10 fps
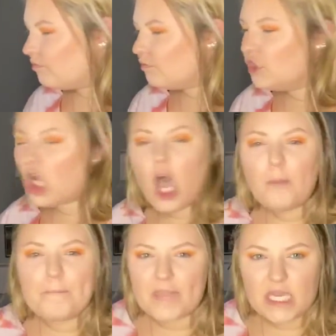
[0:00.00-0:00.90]

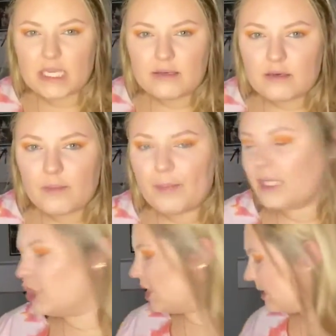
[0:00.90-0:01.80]
Not mean,
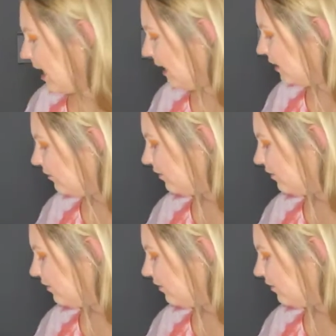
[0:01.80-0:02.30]
but just kind of